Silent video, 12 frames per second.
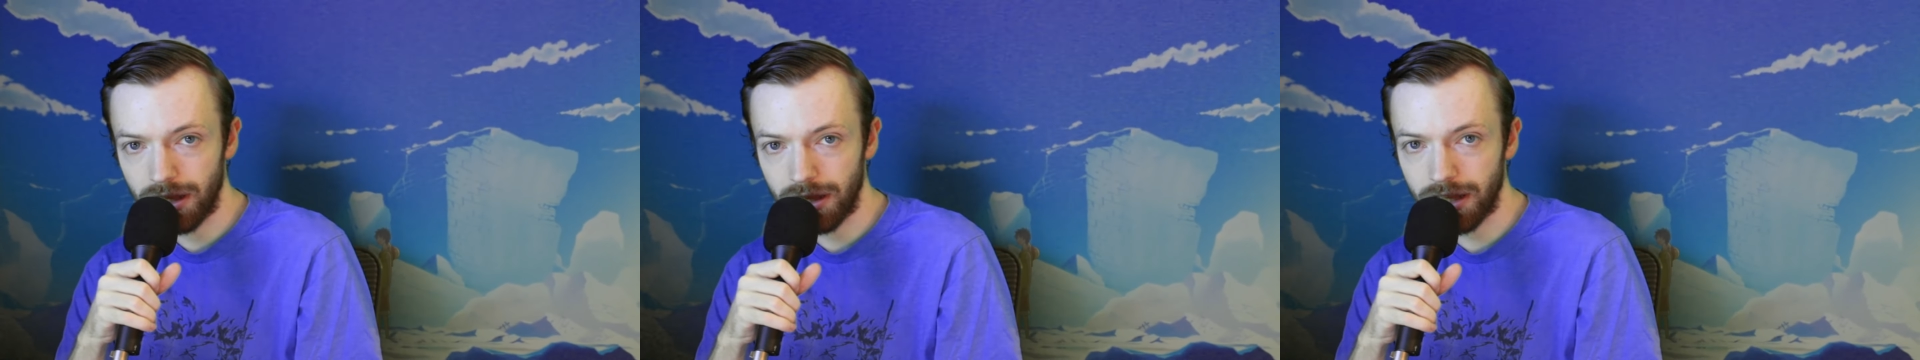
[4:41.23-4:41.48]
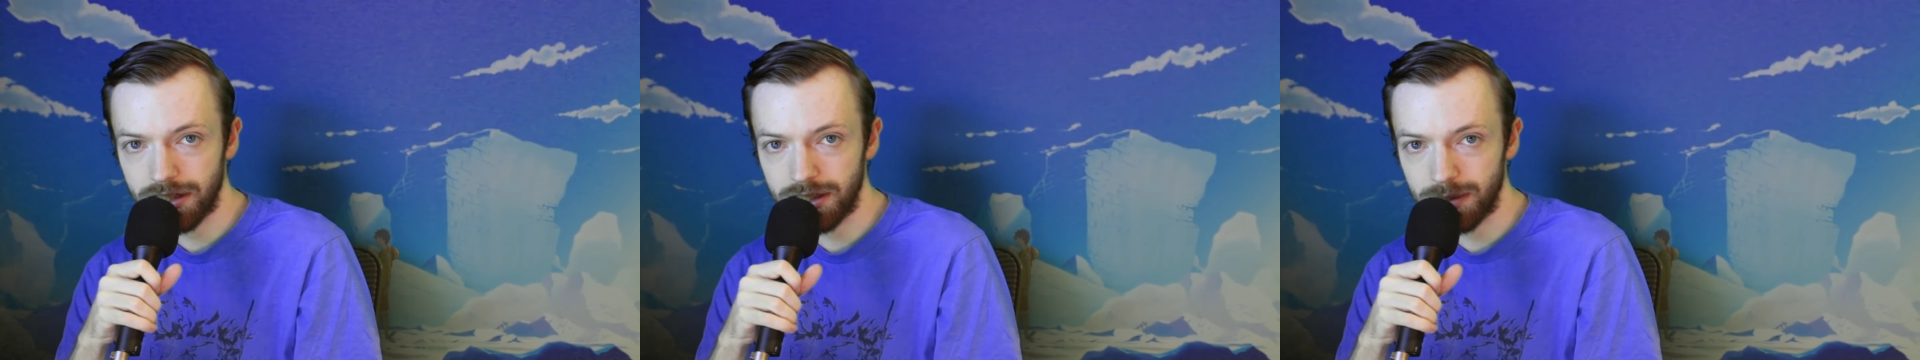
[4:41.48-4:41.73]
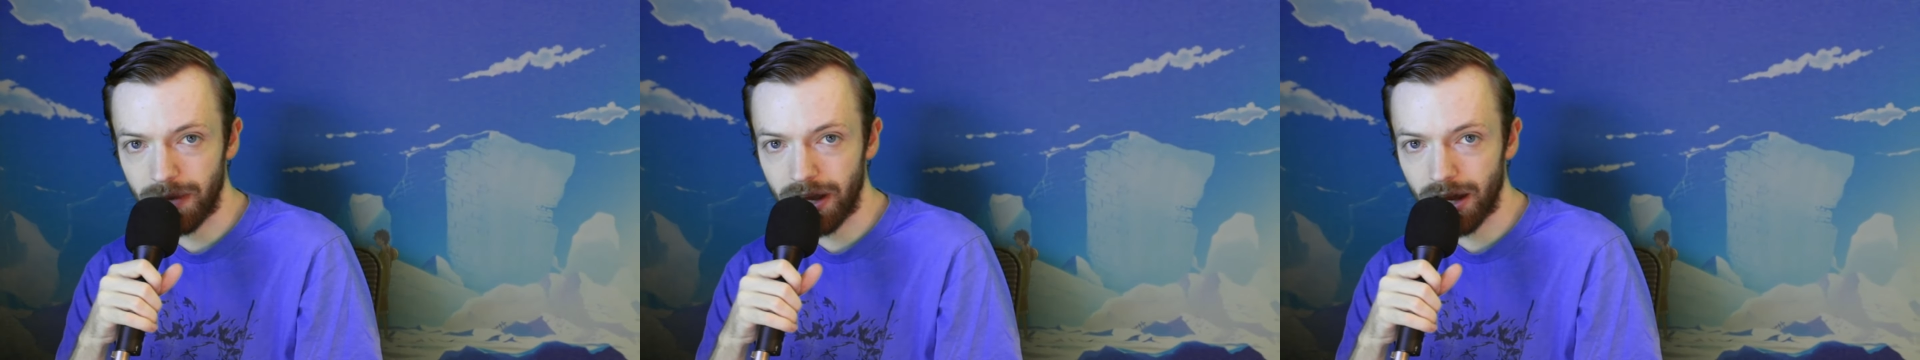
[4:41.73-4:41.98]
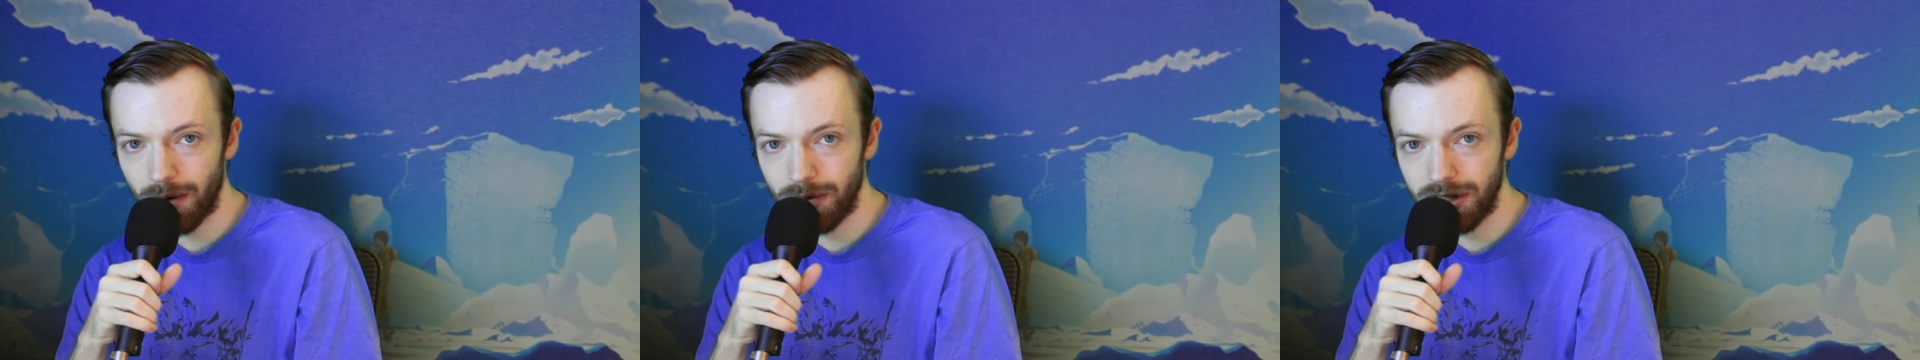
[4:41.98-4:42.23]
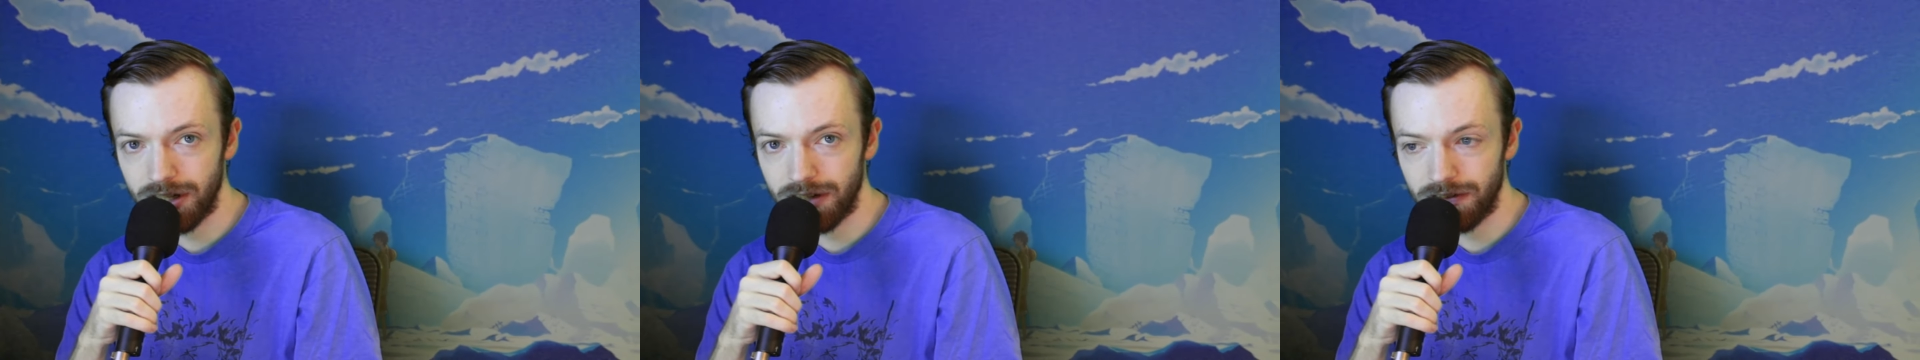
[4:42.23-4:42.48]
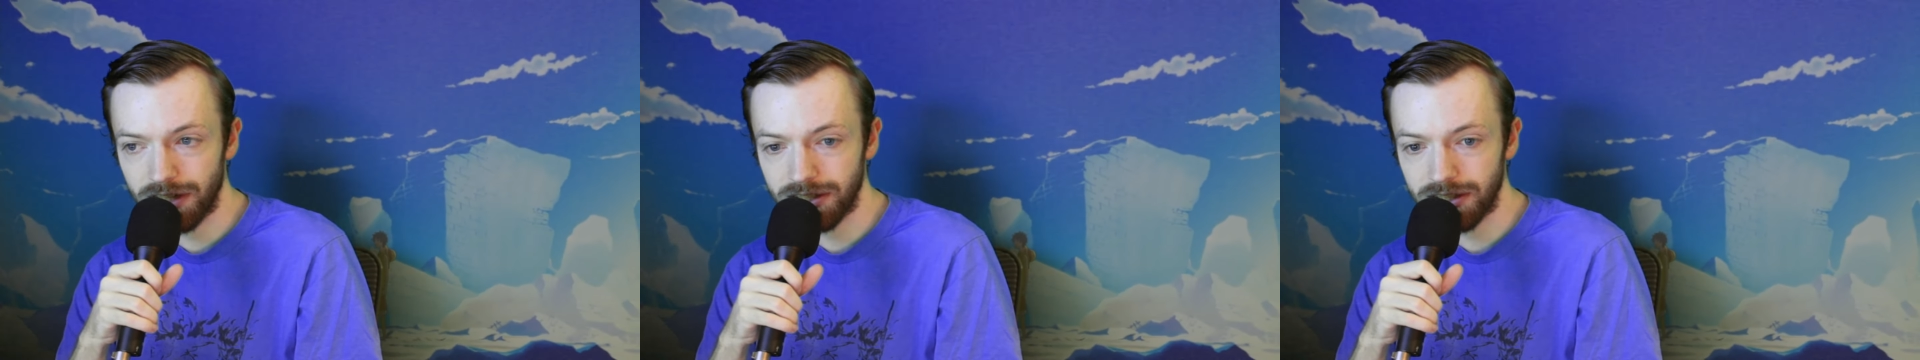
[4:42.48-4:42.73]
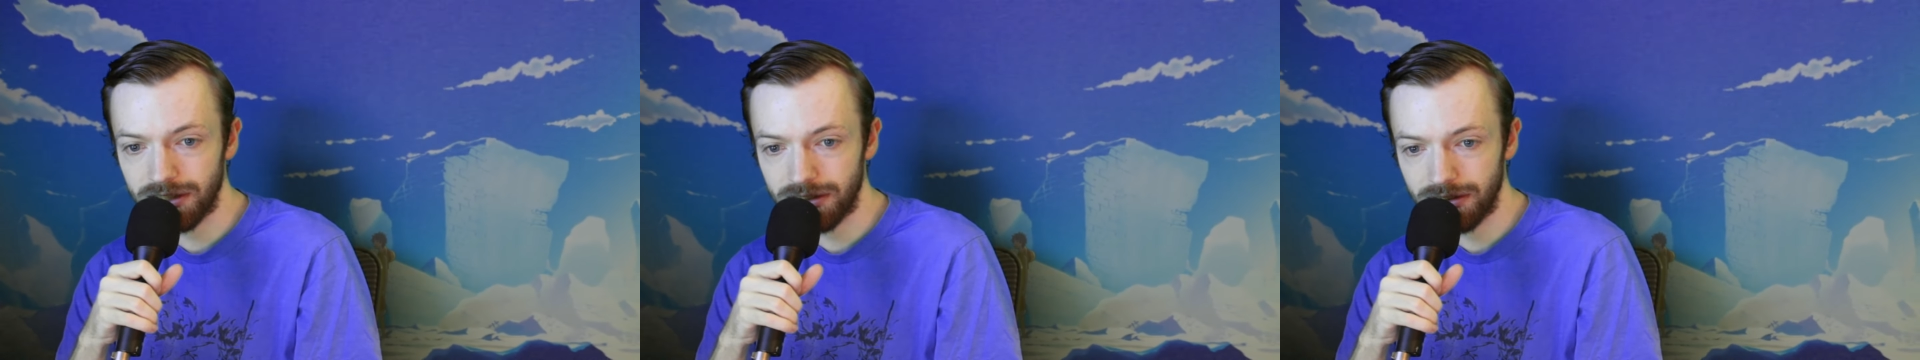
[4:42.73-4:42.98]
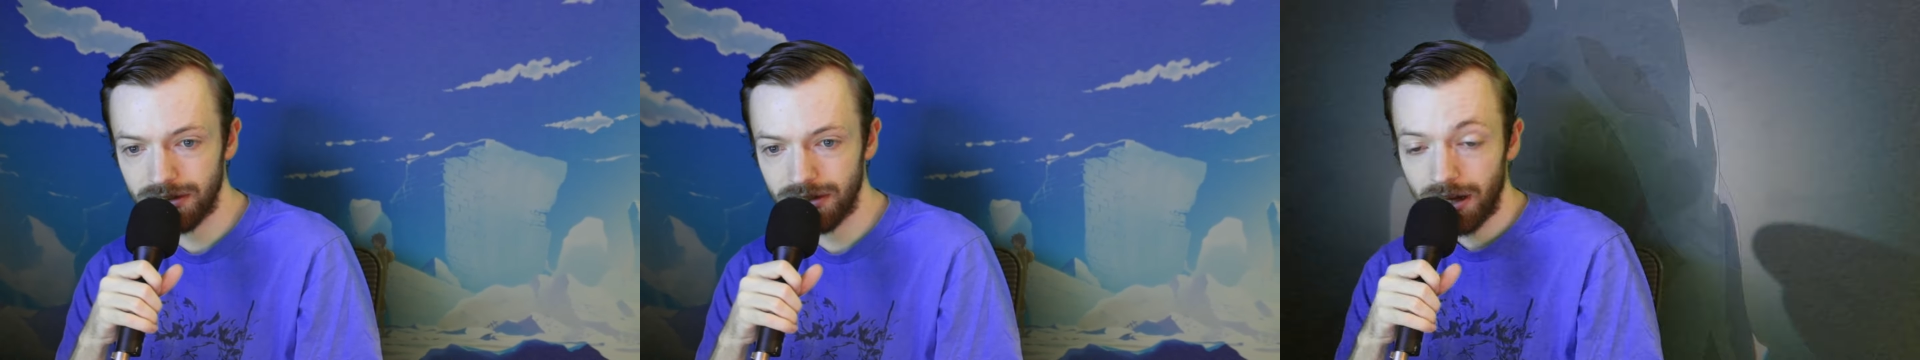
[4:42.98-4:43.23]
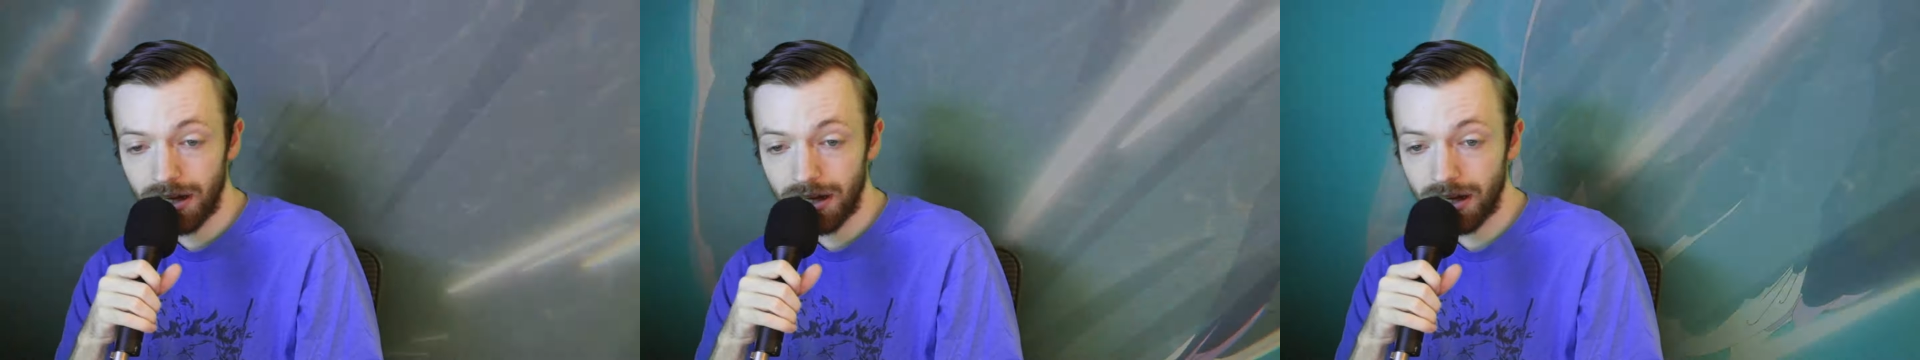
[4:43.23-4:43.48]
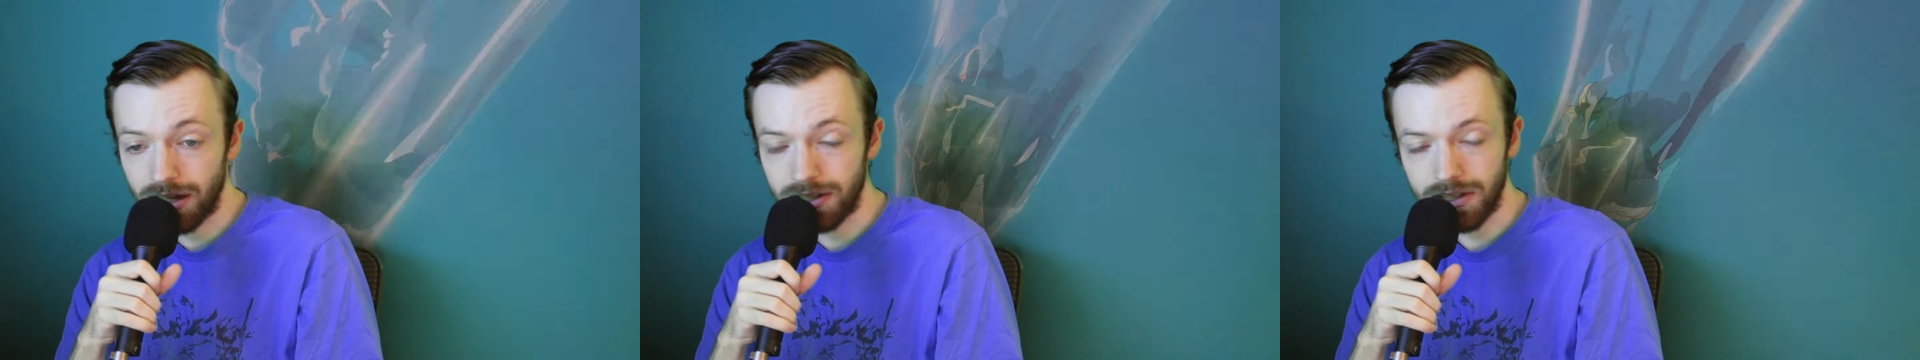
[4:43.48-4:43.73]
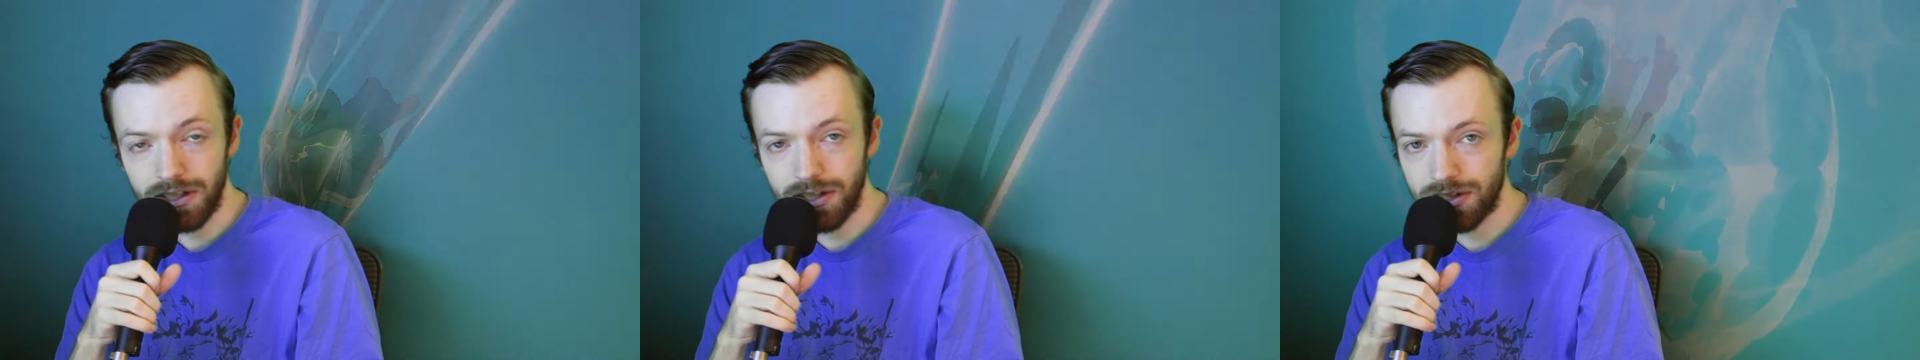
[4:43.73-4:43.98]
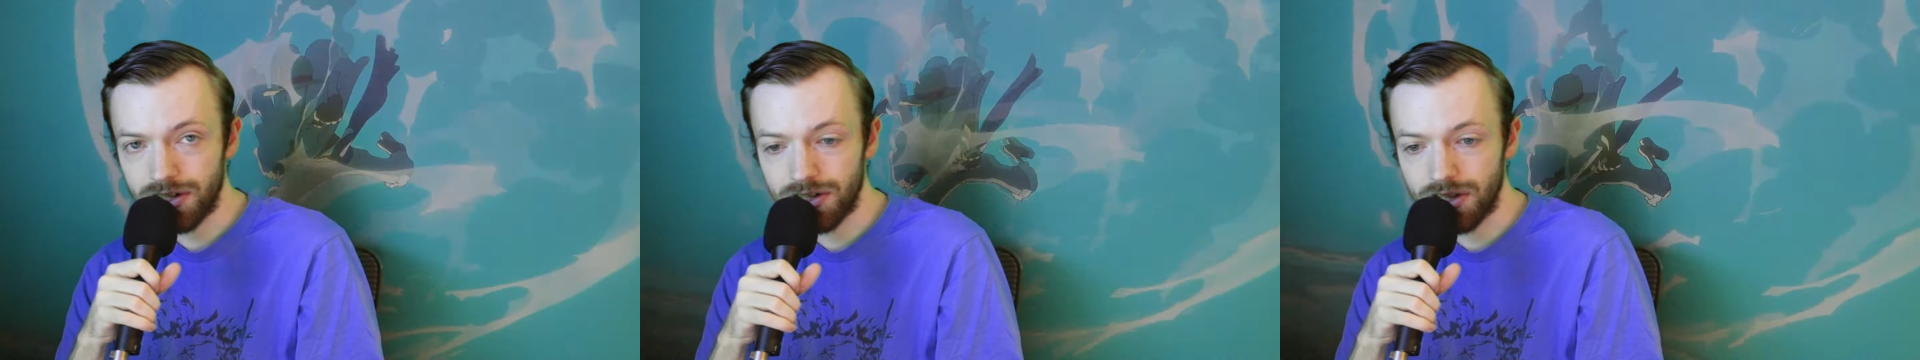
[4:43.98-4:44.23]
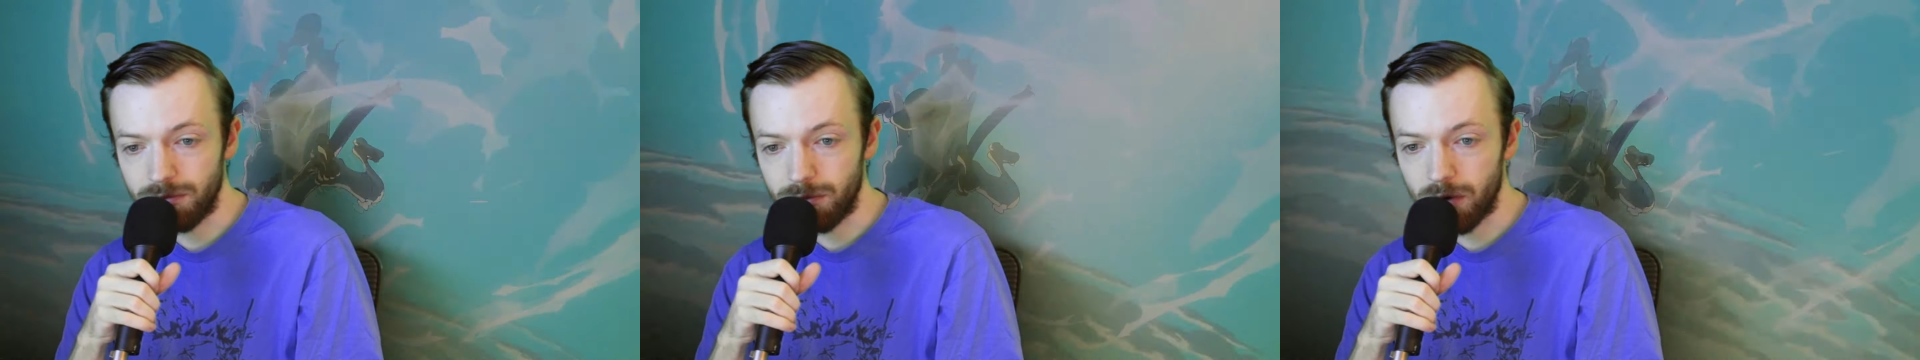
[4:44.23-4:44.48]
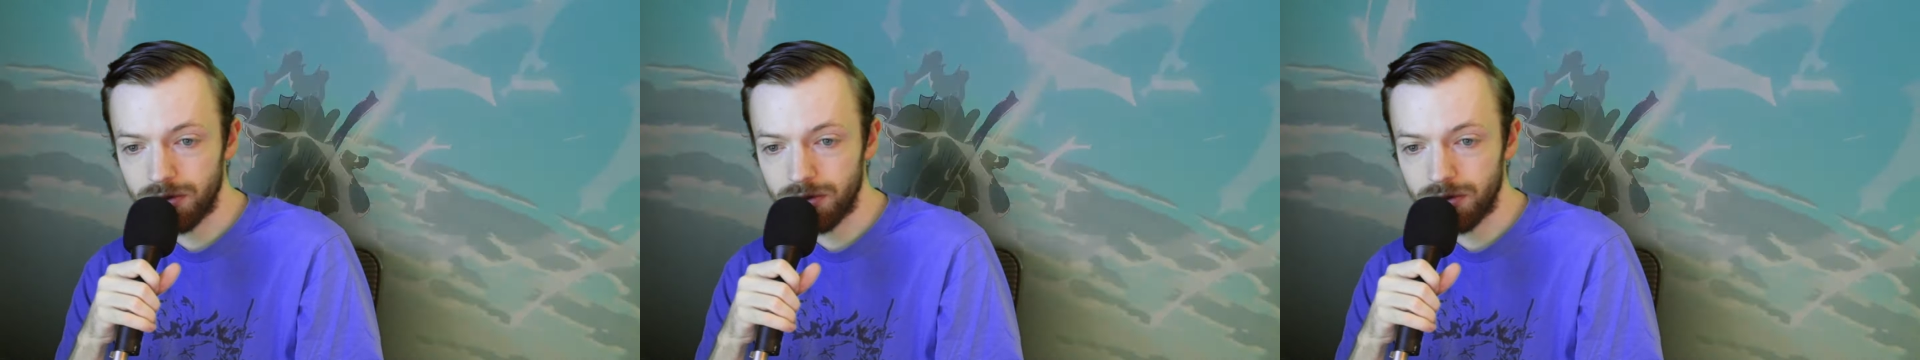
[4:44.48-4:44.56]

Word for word: This is bad, we need to fix it. Because he is just the most